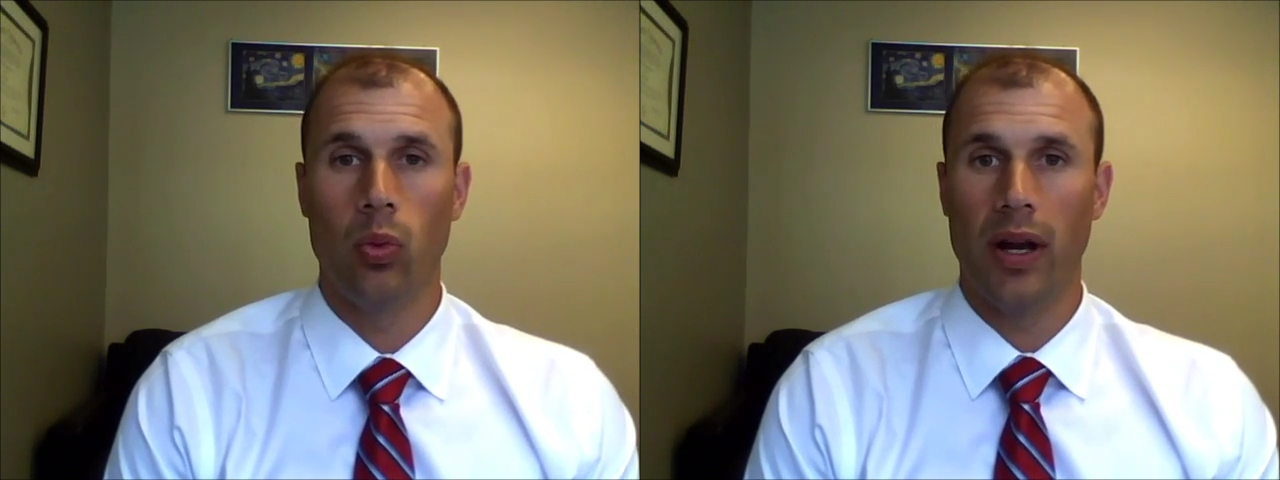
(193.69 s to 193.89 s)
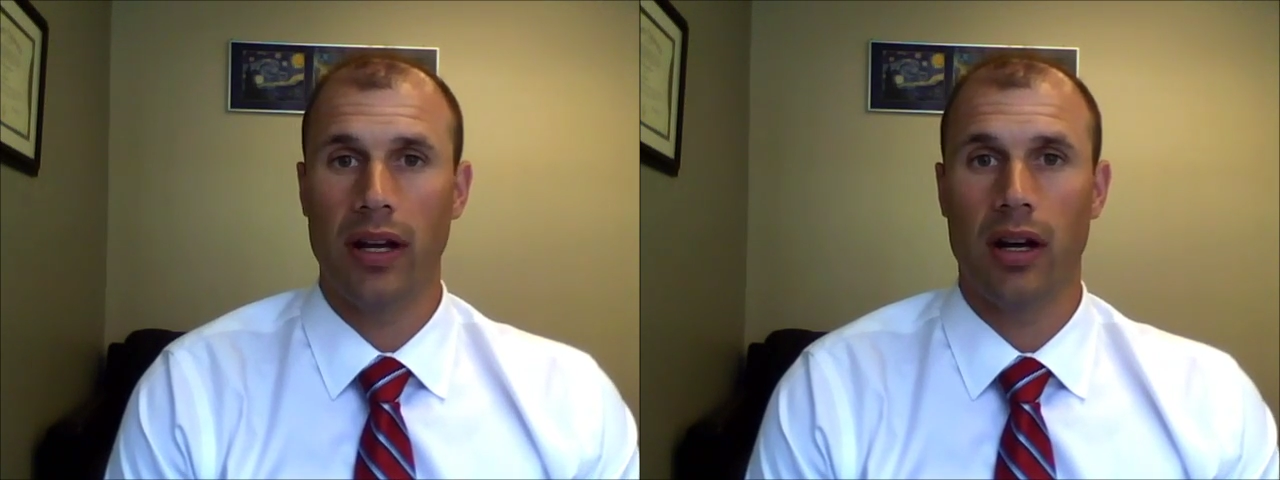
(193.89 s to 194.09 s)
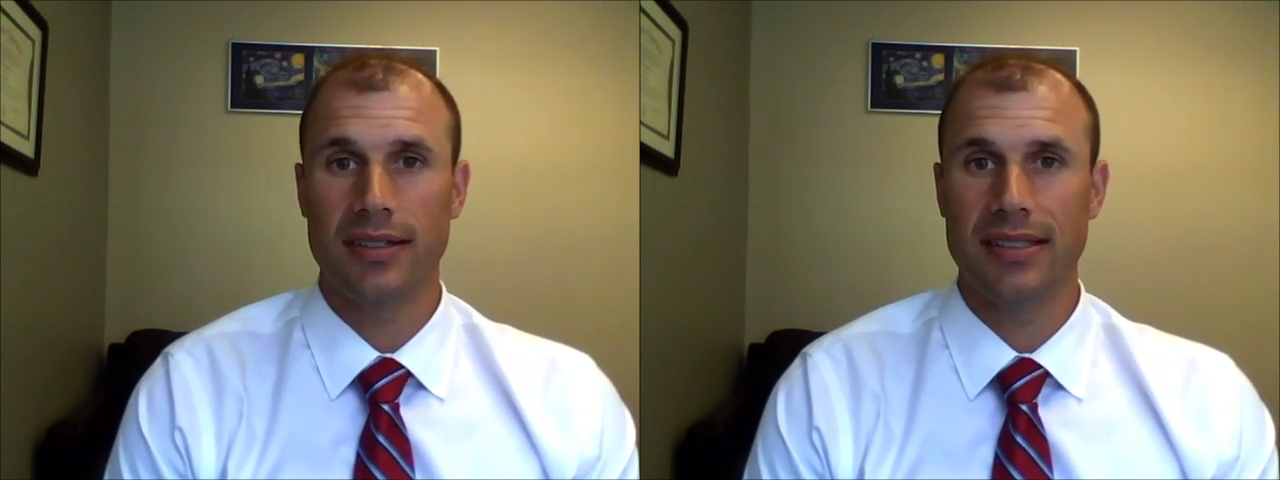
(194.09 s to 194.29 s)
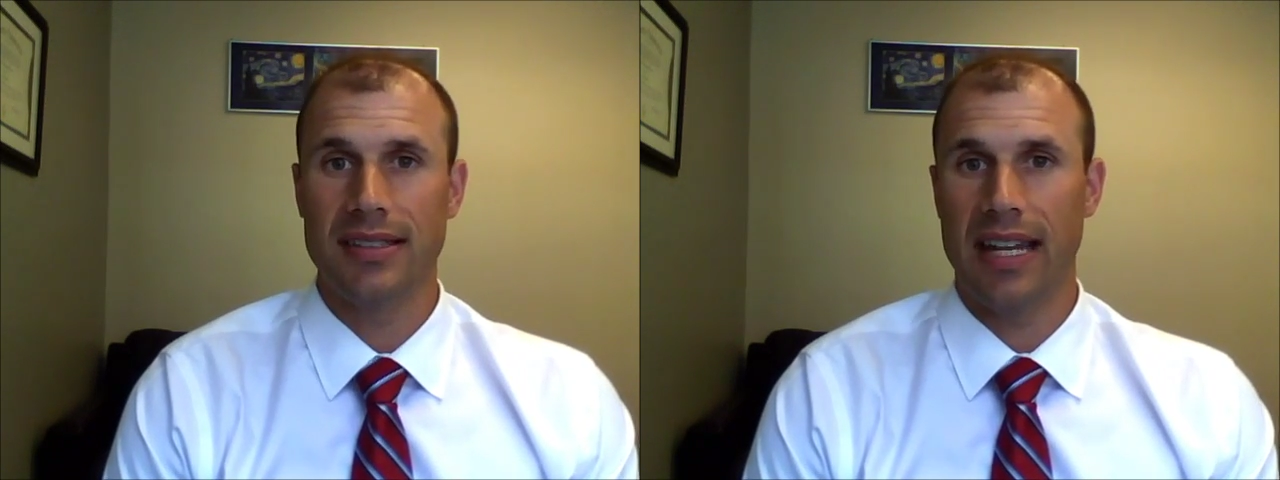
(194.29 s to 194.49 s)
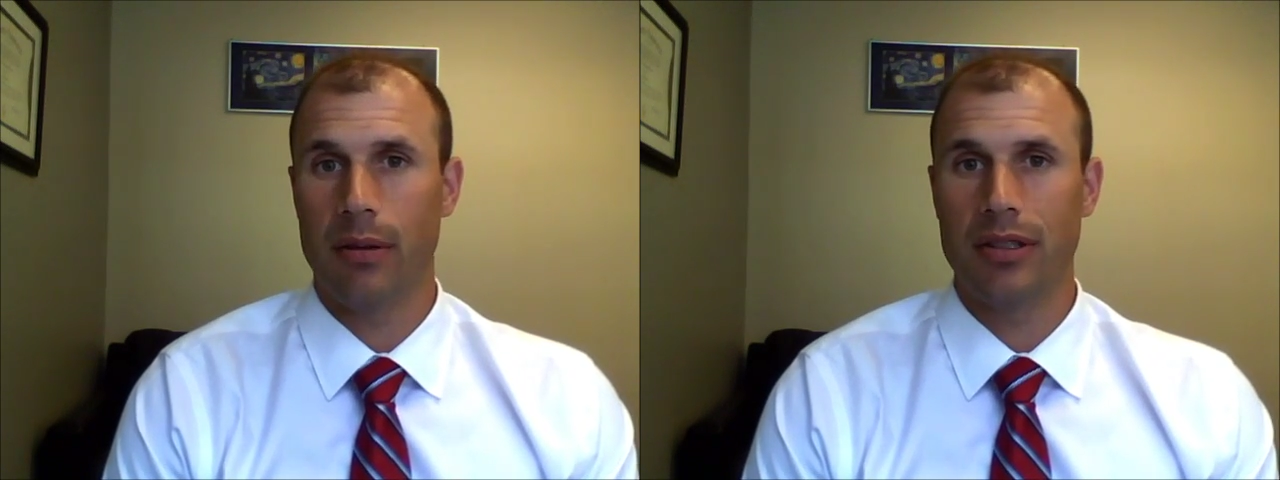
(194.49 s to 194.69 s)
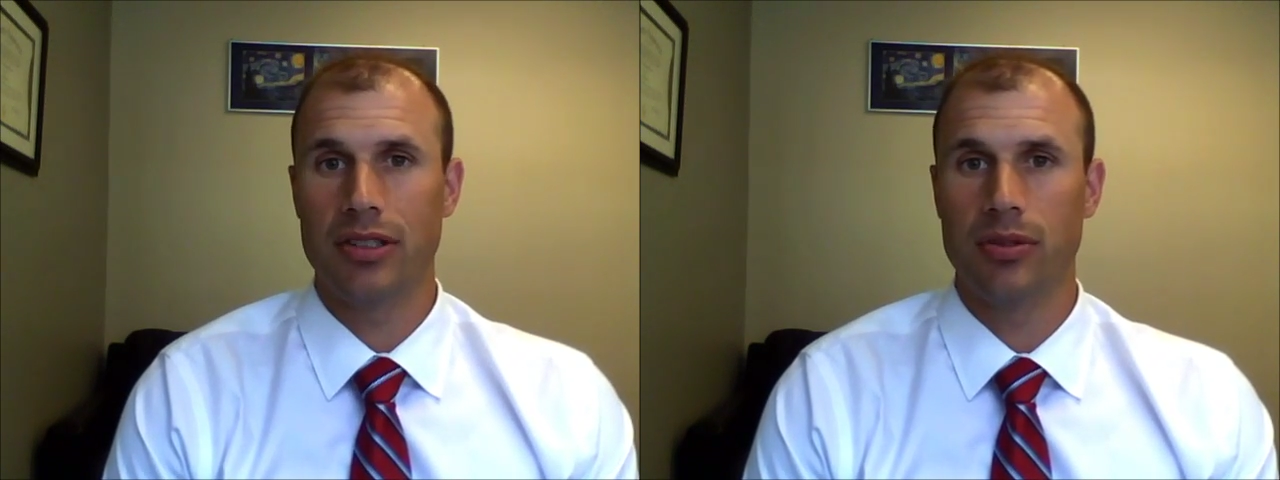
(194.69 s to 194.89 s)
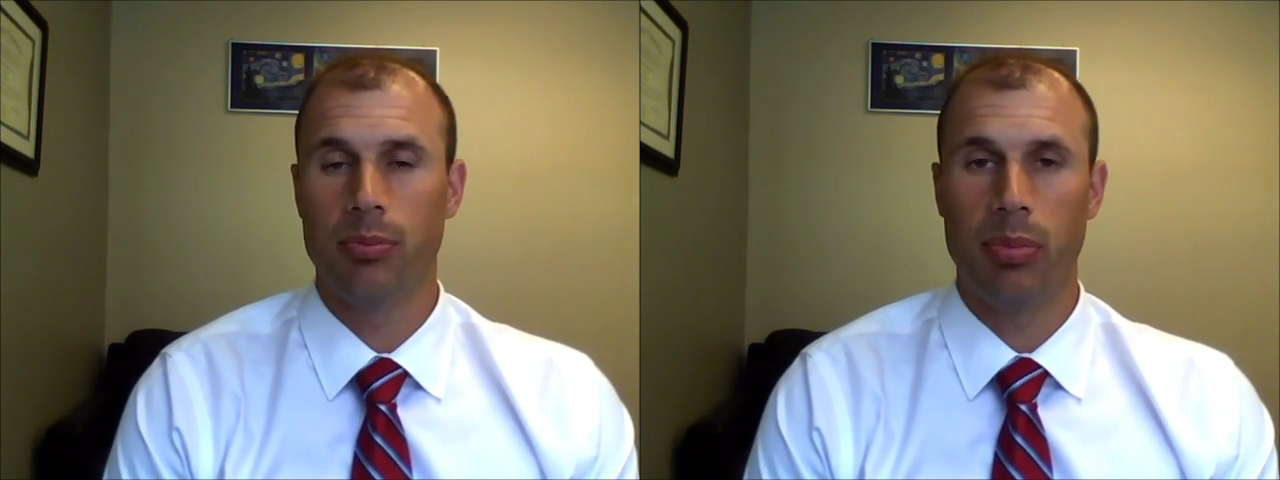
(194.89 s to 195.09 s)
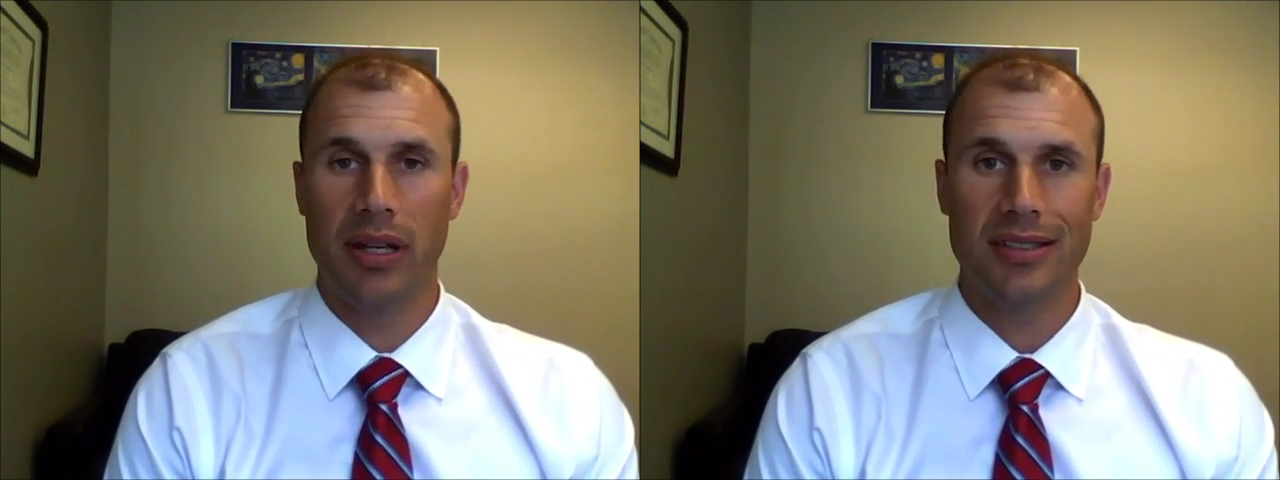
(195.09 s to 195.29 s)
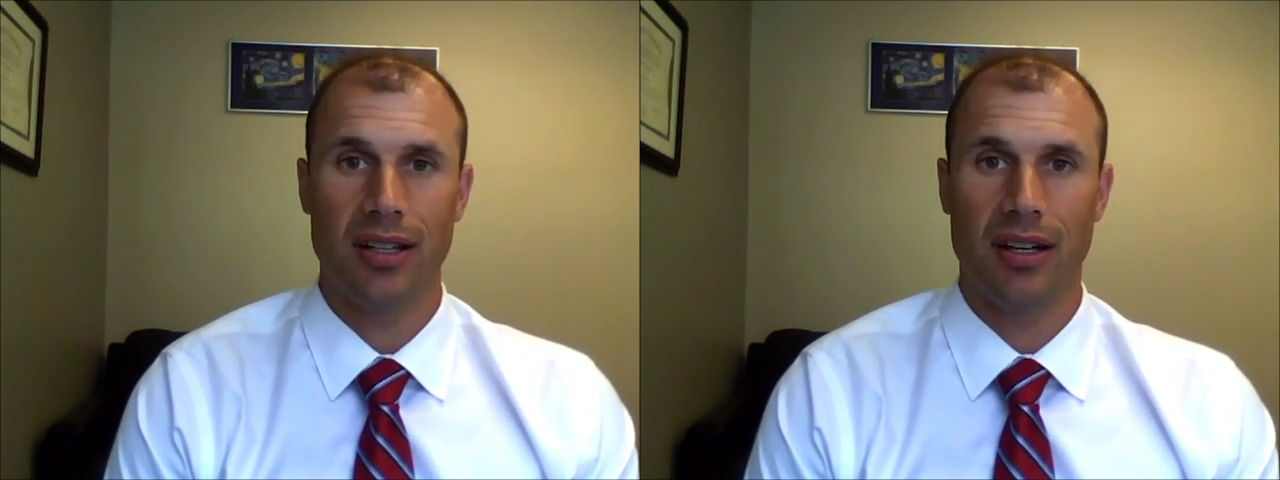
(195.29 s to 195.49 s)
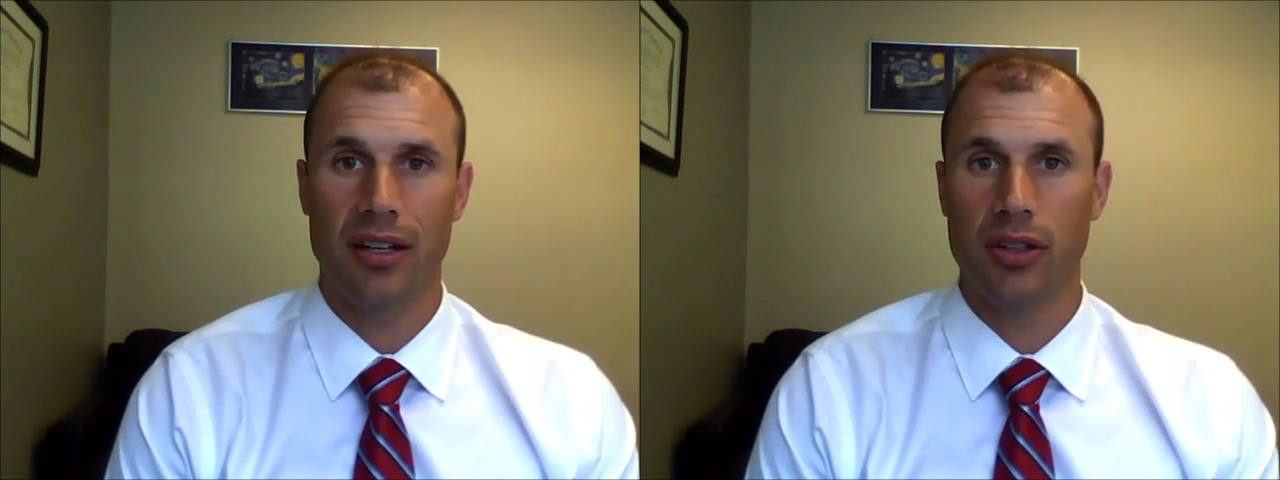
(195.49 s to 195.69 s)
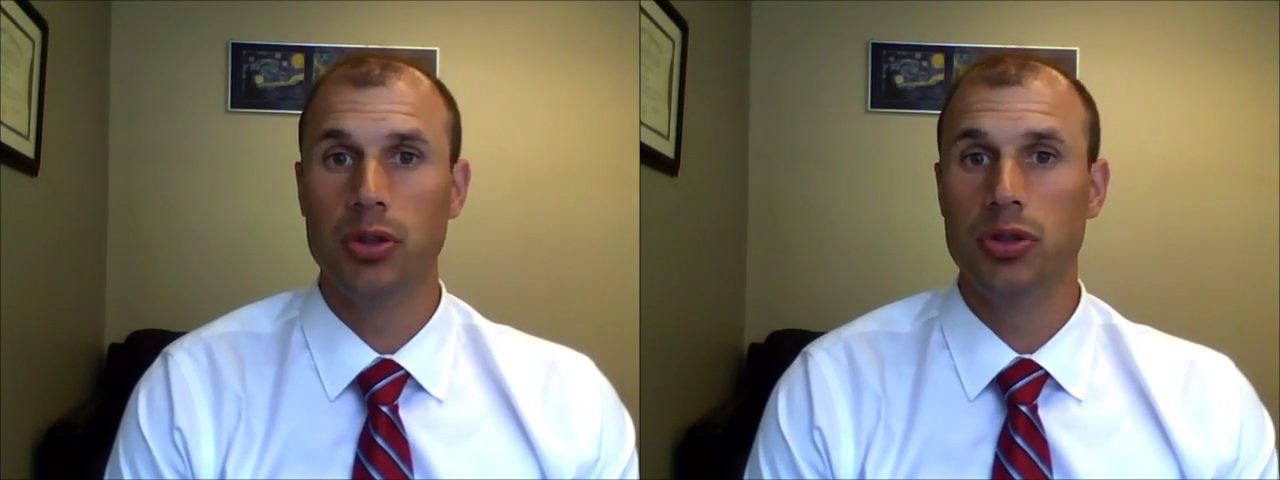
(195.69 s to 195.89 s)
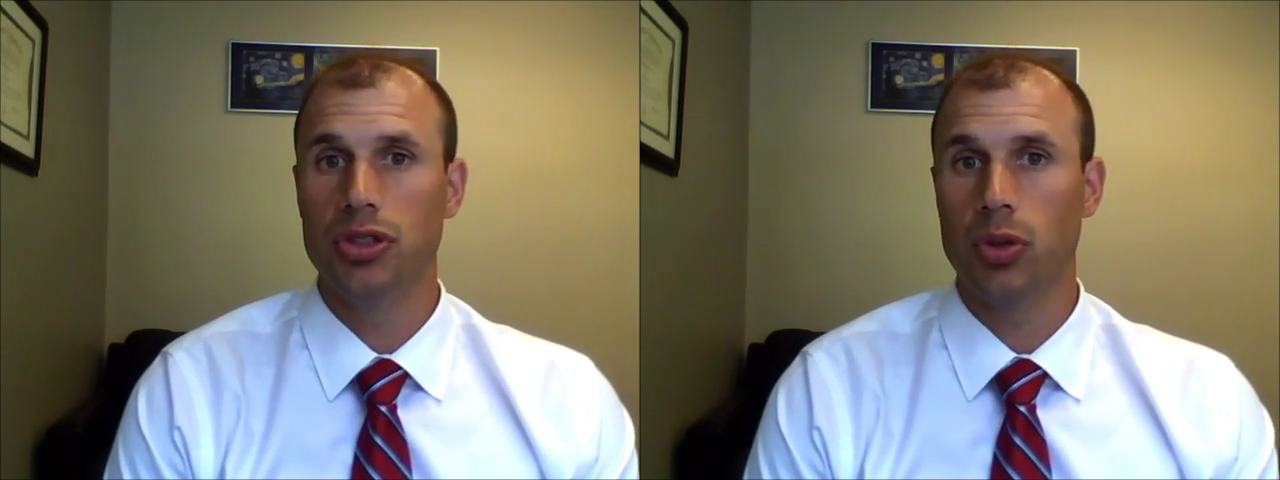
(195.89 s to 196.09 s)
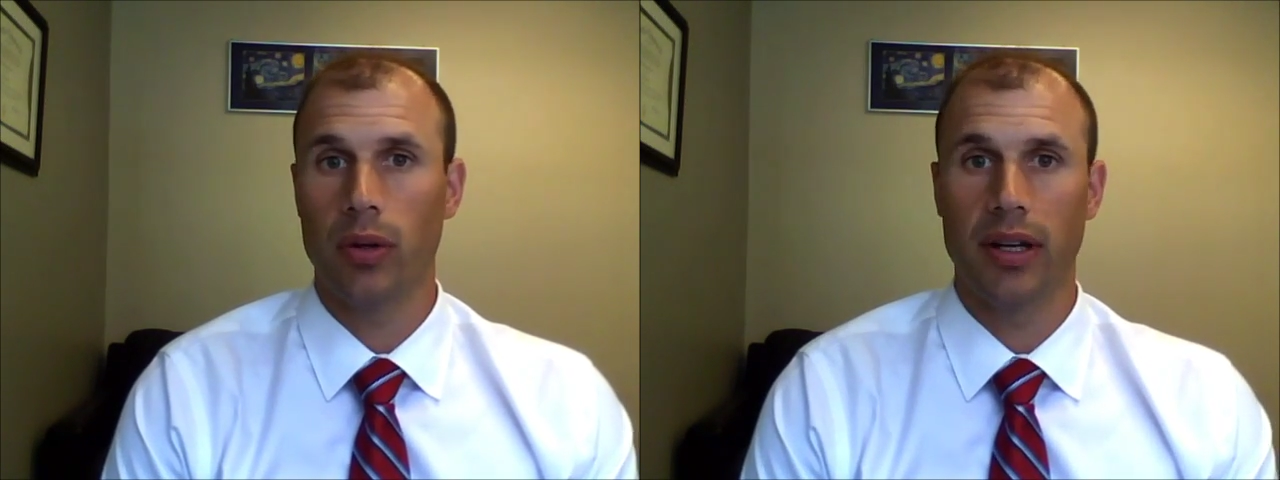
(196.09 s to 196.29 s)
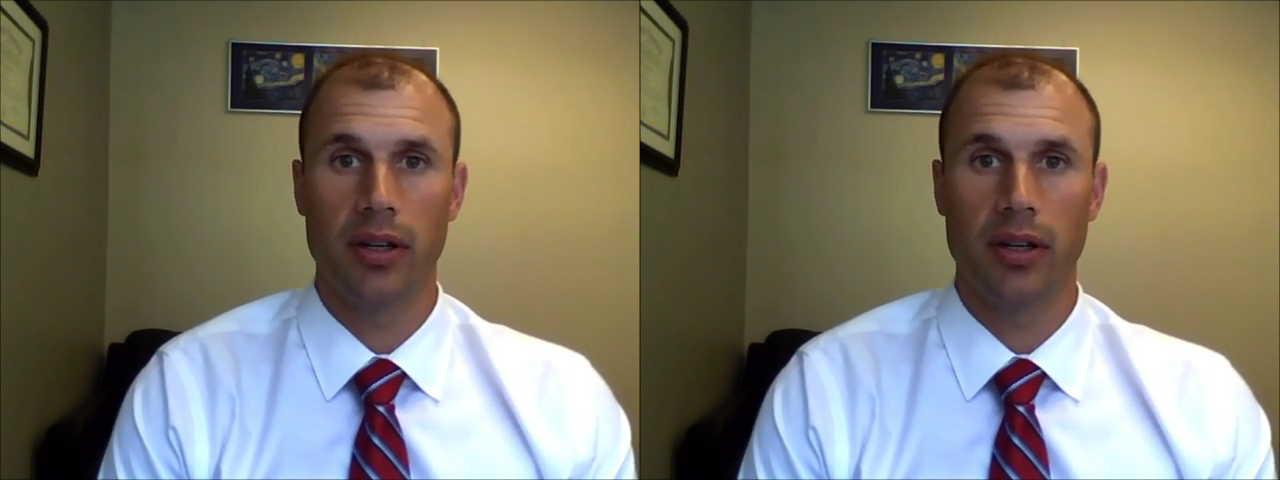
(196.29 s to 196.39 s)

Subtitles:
what causes damage based on whose story,